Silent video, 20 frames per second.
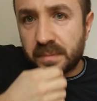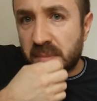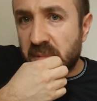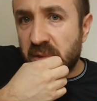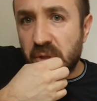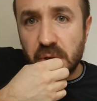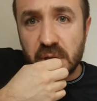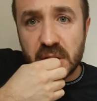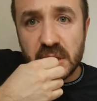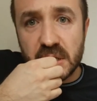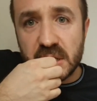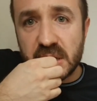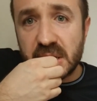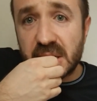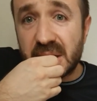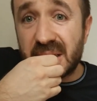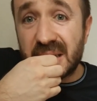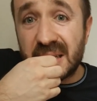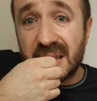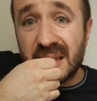you can
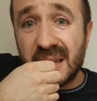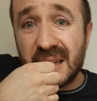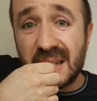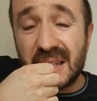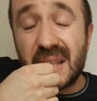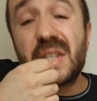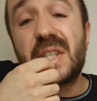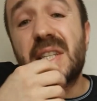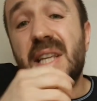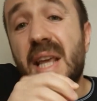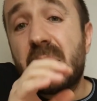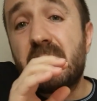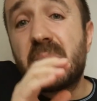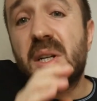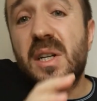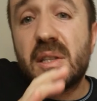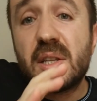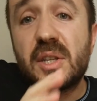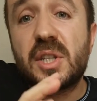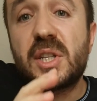see the same
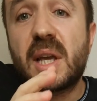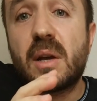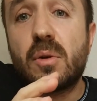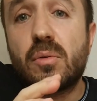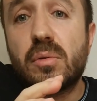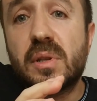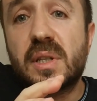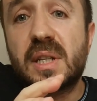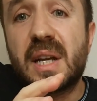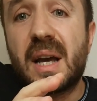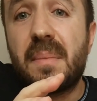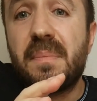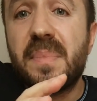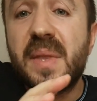cliche all the time.